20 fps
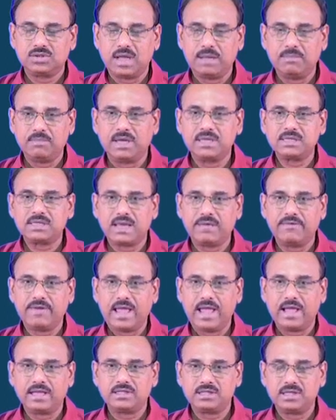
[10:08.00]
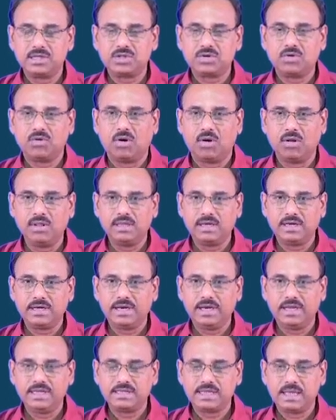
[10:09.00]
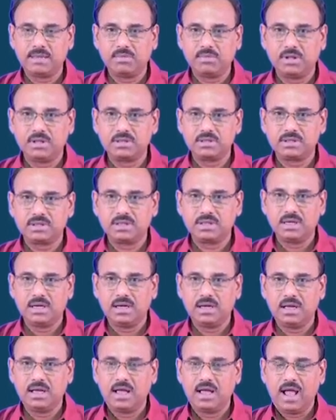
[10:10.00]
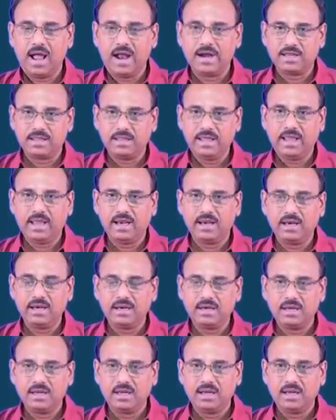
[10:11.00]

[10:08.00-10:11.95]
I must have access to all the training samples, and then